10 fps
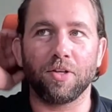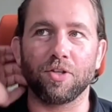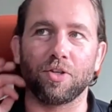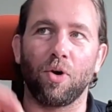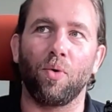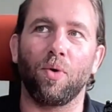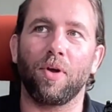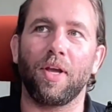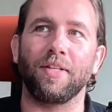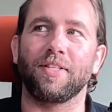So
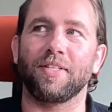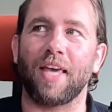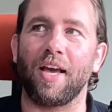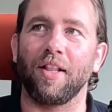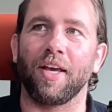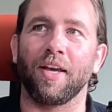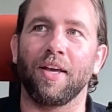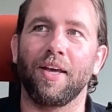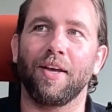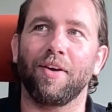in scaling,
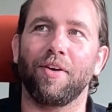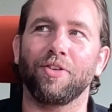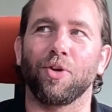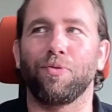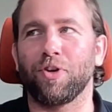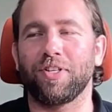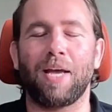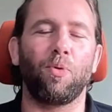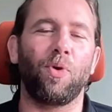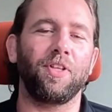so for
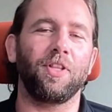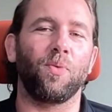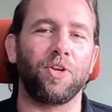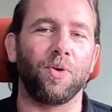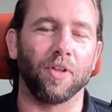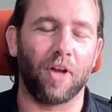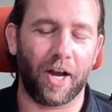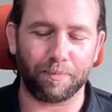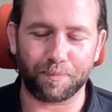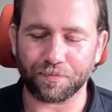example, one thing that we do a lot,